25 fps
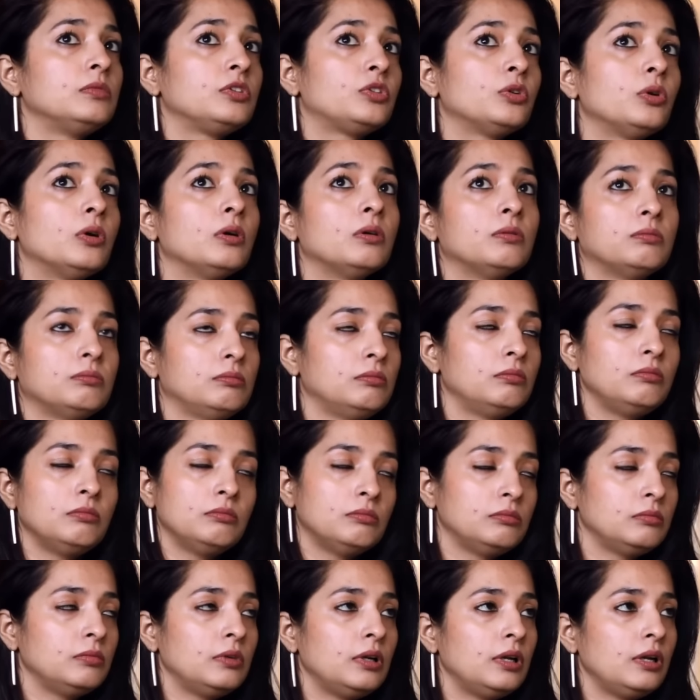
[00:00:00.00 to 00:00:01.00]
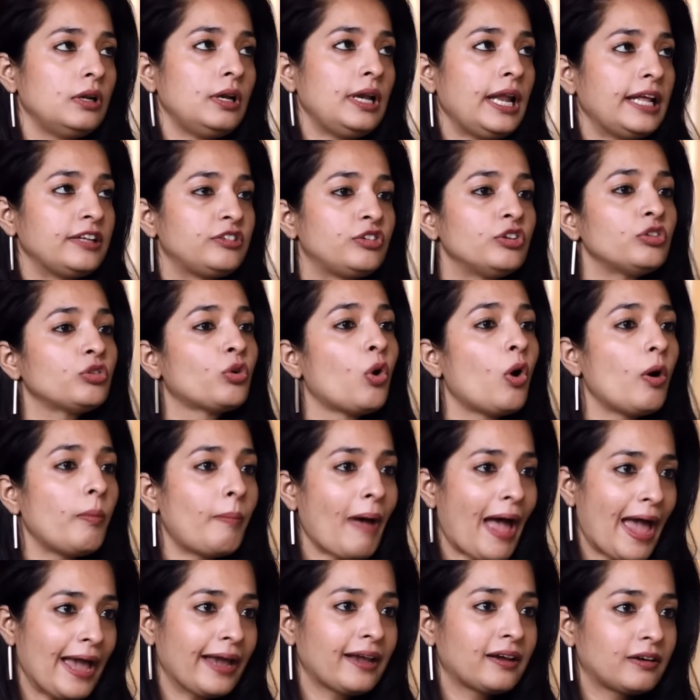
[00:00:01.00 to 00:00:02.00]
So, let's just go
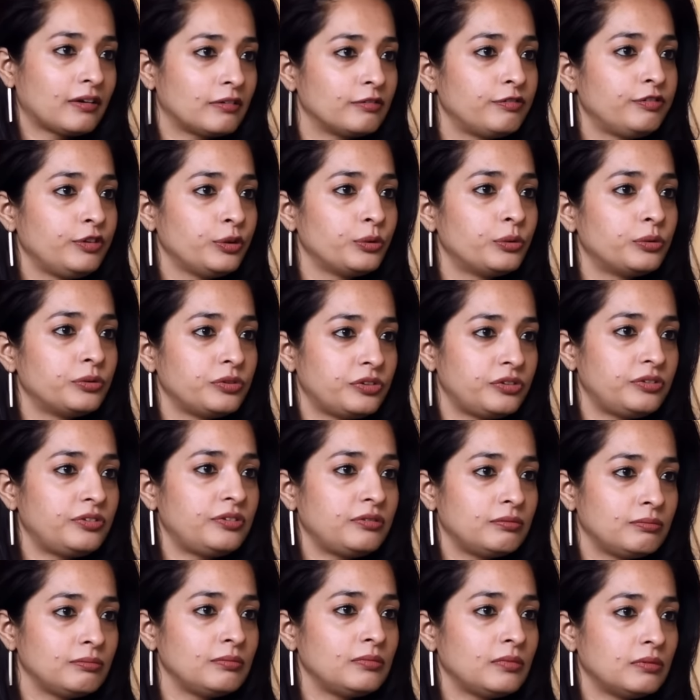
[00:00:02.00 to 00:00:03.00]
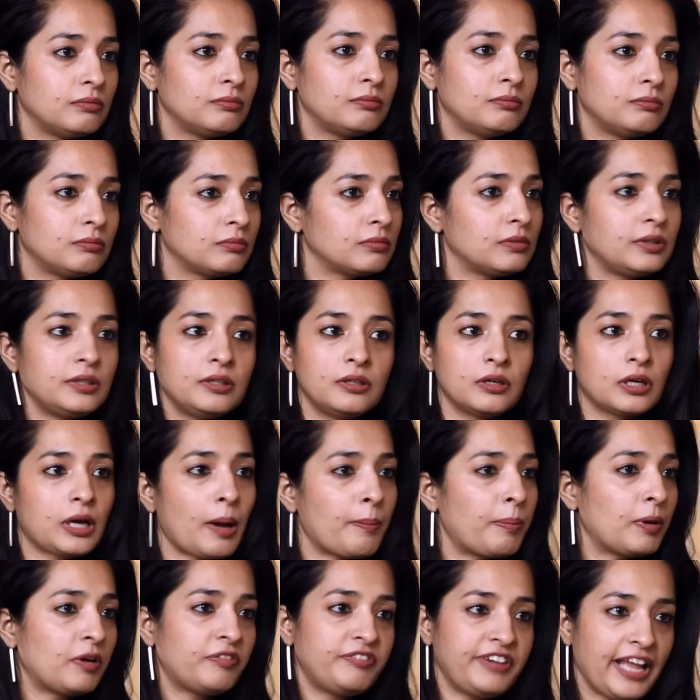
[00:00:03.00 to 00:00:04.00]
back few a
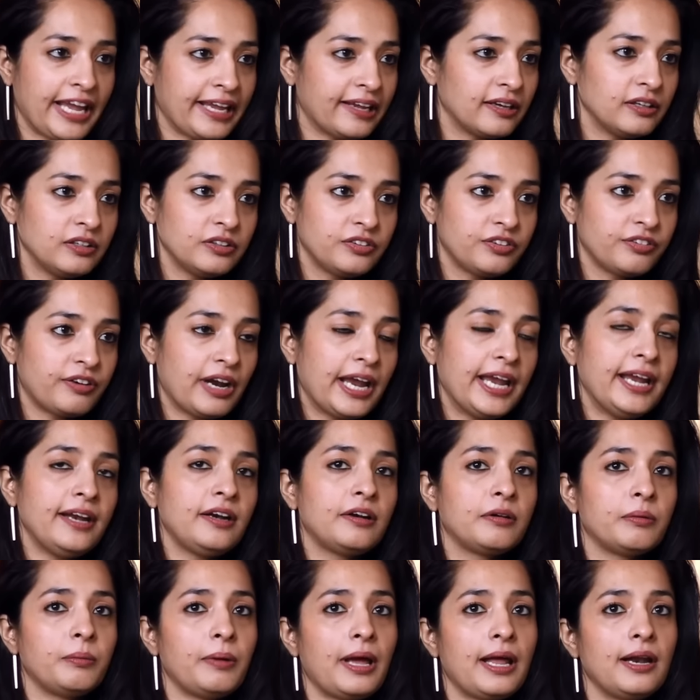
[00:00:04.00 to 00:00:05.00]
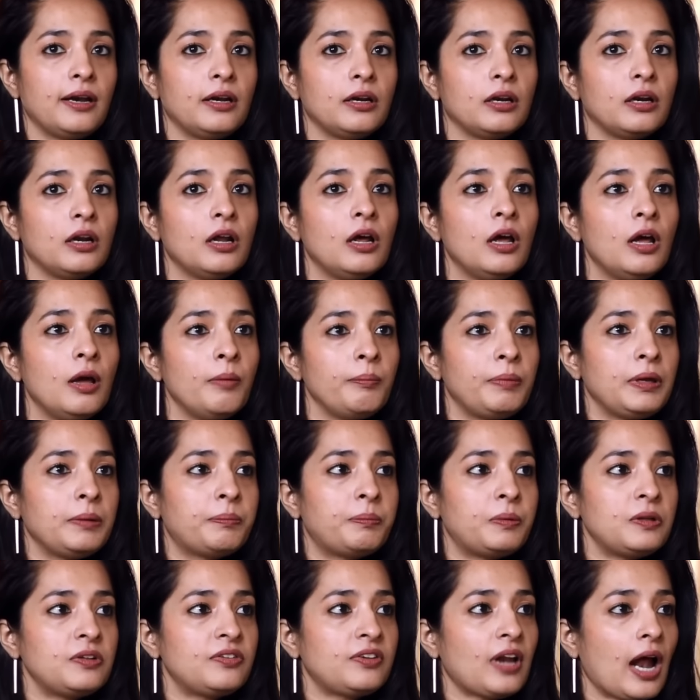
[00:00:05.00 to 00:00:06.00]
couple of decades, right? Yeah. When
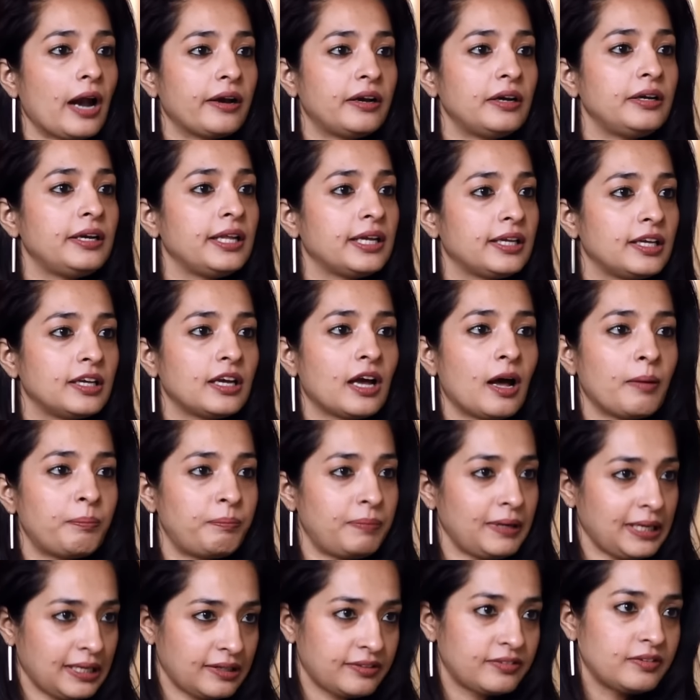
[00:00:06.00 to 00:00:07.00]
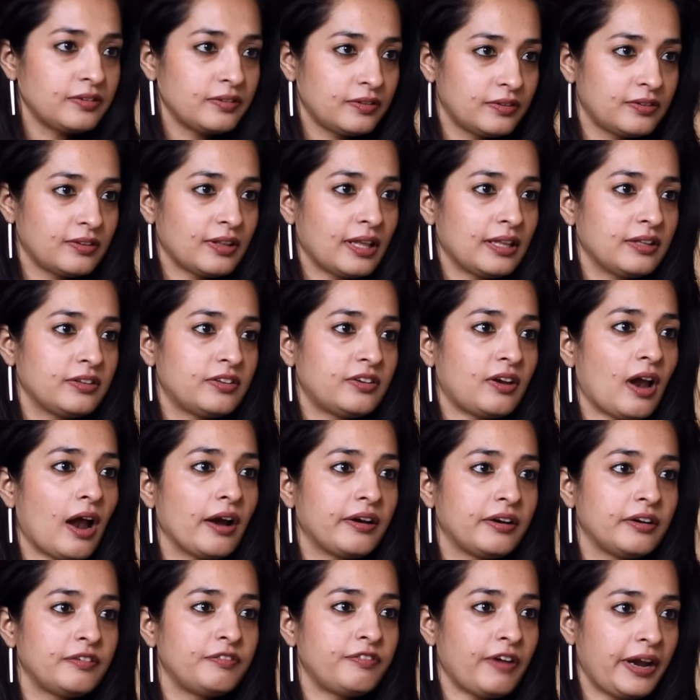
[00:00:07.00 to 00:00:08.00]
people started digging up places and
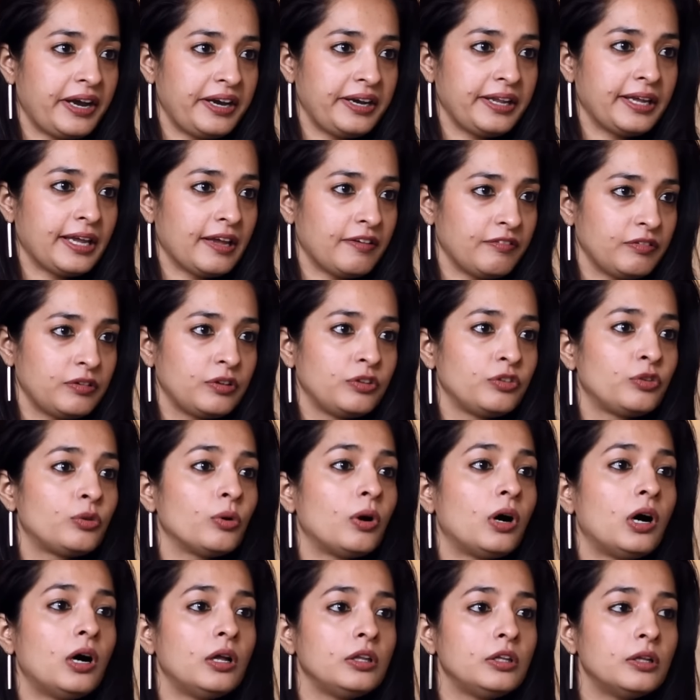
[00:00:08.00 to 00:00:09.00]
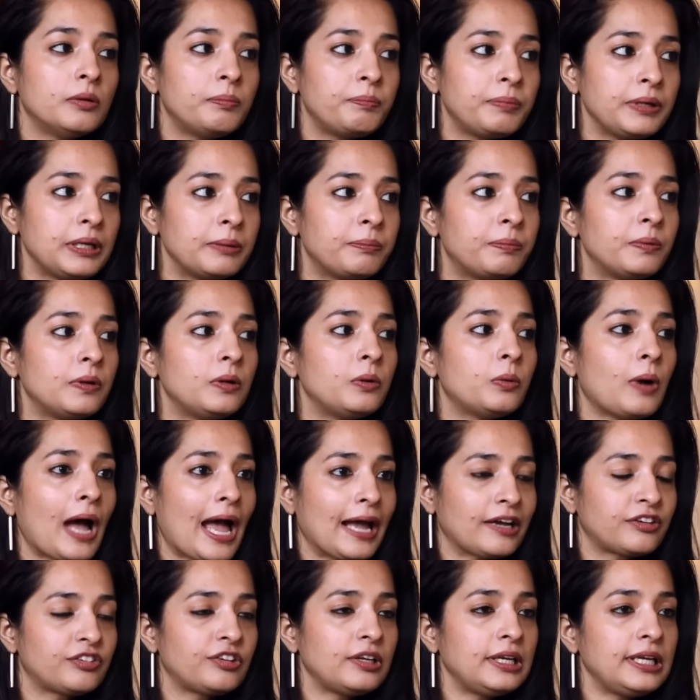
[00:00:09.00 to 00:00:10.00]
started finding evidence. So uh, the people who
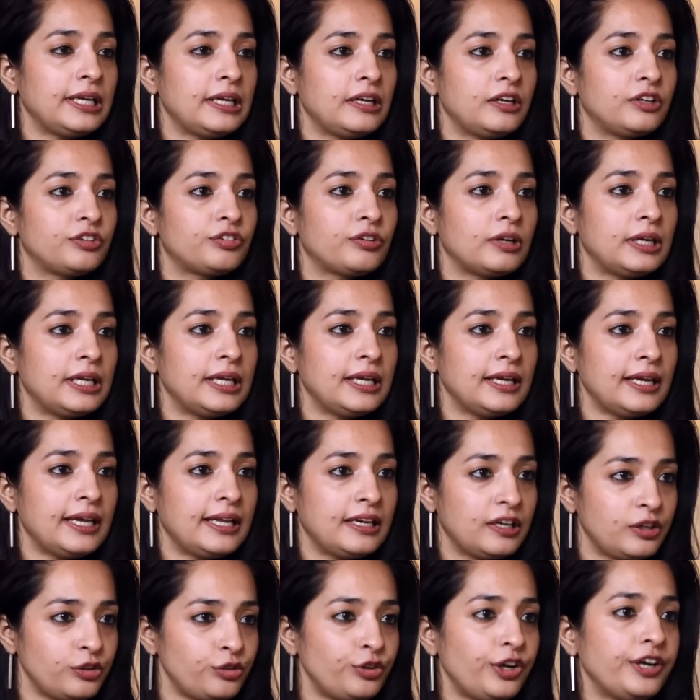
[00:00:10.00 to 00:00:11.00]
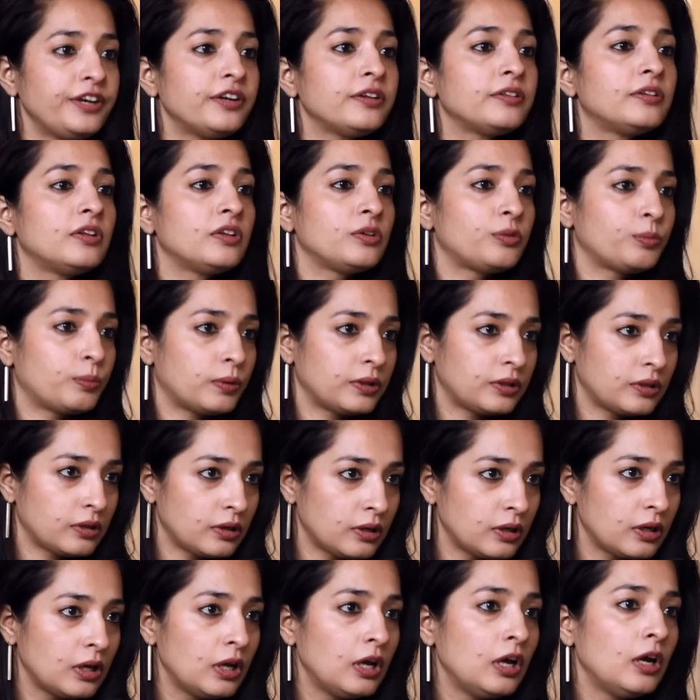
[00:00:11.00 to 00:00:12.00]
actually initially initiated this were
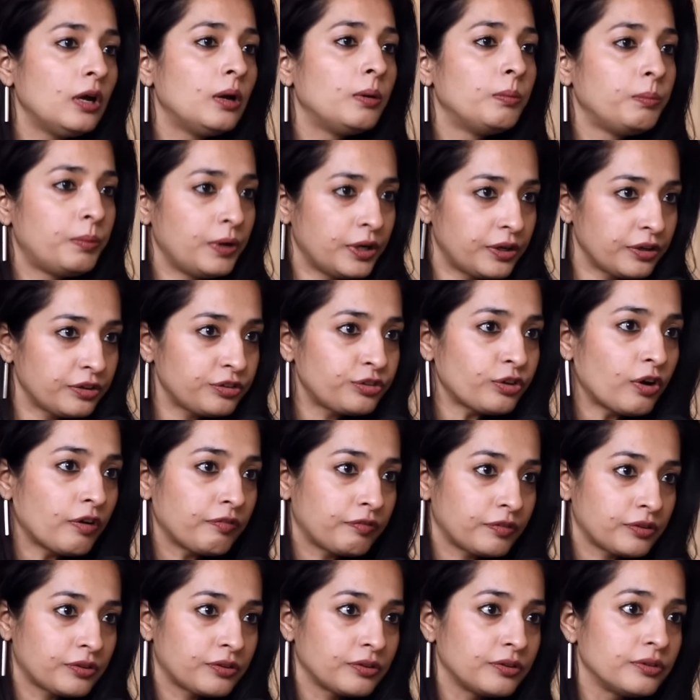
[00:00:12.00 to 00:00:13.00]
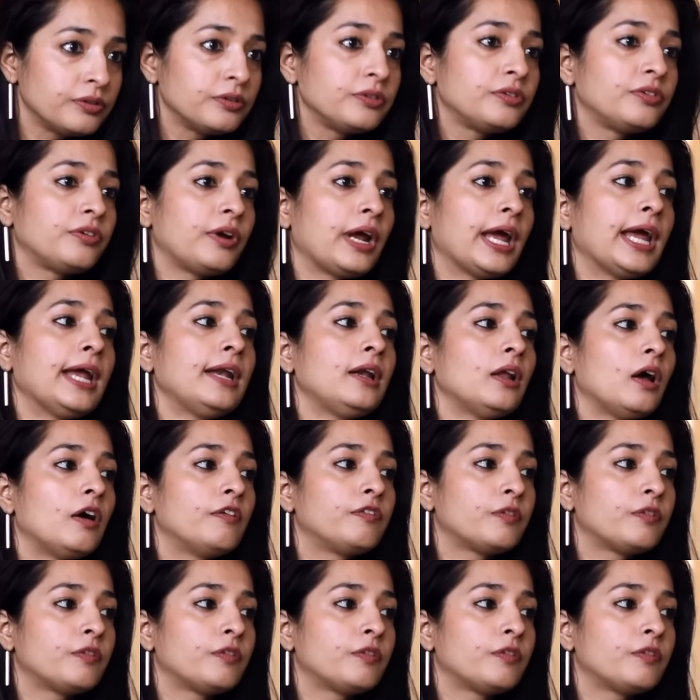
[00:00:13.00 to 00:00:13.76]
the British officers, right?